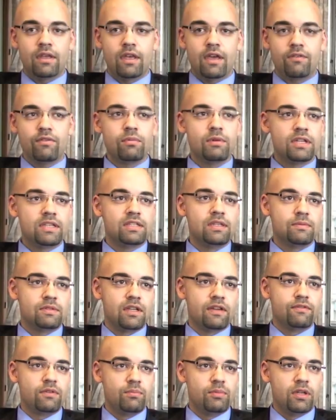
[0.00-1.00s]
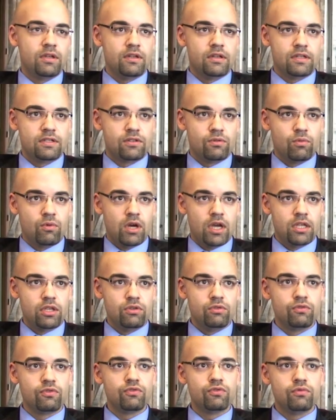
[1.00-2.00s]
everybody seems to have an opinion as to why
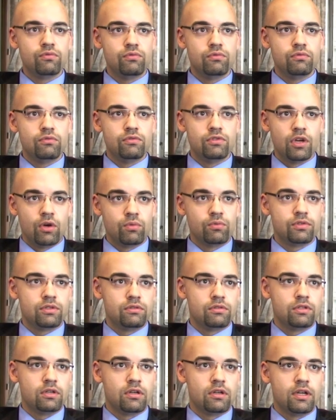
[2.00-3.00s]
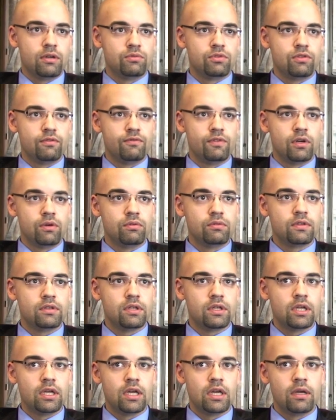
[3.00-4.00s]
youth don't turn out to vote.
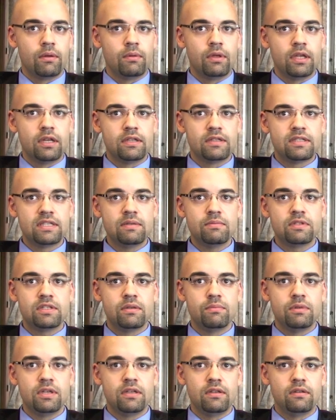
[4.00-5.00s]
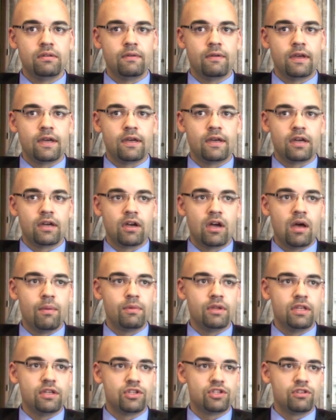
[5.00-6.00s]
Uh, and it seems to be a, a,
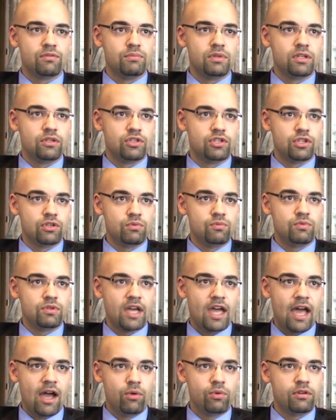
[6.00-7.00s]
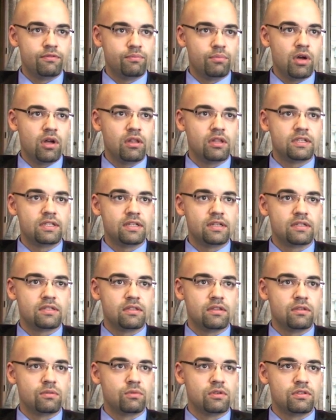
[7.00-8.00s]
combination of being tuned out of politics,
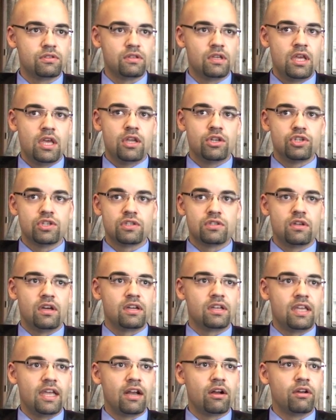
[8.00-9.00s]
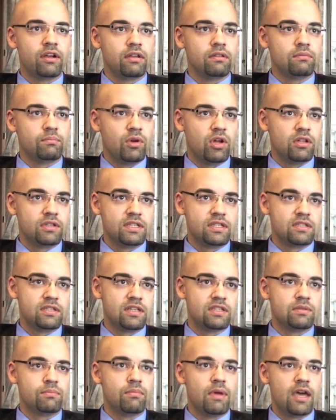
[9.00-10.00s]
in other words, just not caring, politics
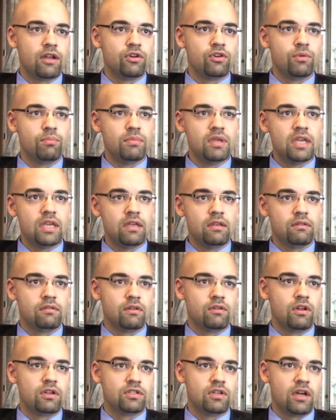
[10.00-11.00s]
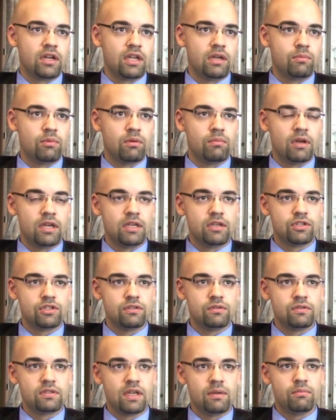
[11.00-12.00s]
doesn't matter to me, they're not talking about my
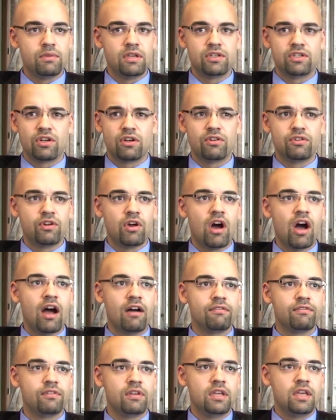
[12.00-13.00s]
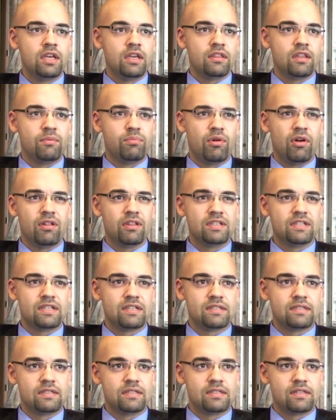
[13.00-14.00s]
issues, and being turned off that
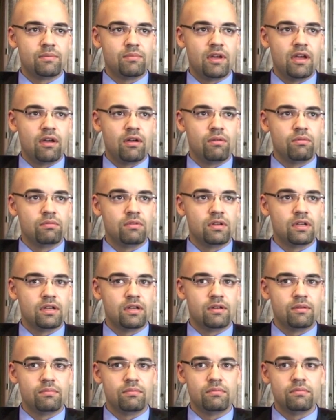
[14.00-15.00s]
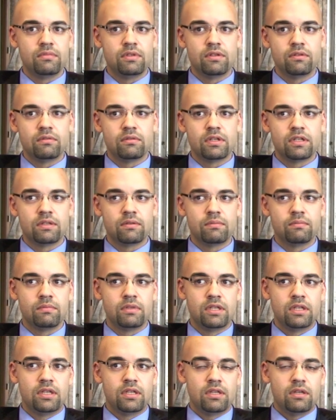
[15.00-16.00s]
politics is somehow, um, you know, a,
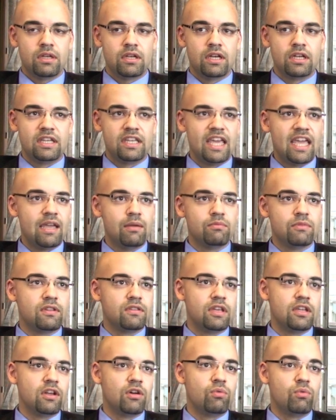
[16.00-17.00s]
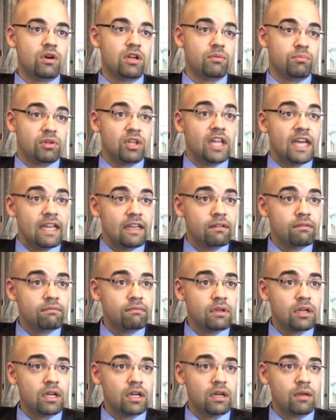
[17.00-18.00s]
um, a, game that they don't want to play.
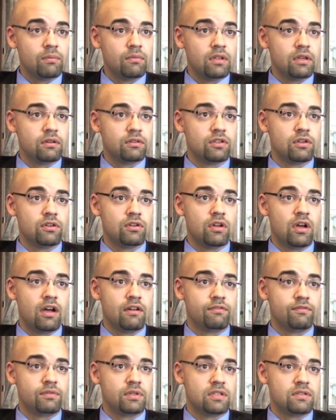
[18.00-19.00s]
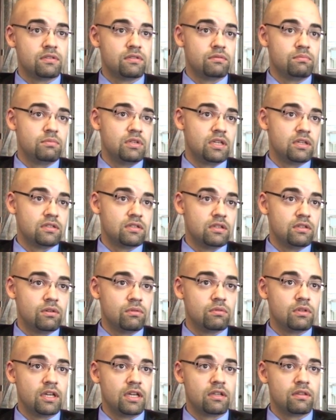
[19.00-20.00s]
Um, they're turned off because because they
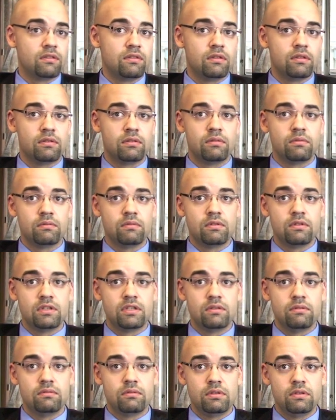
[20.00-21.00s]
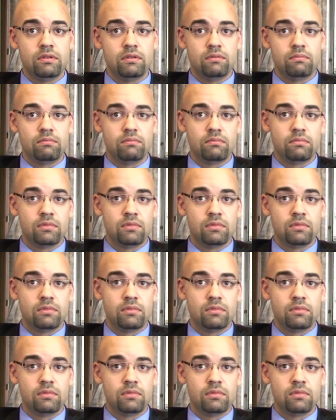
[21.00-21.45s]
don't like the, the, the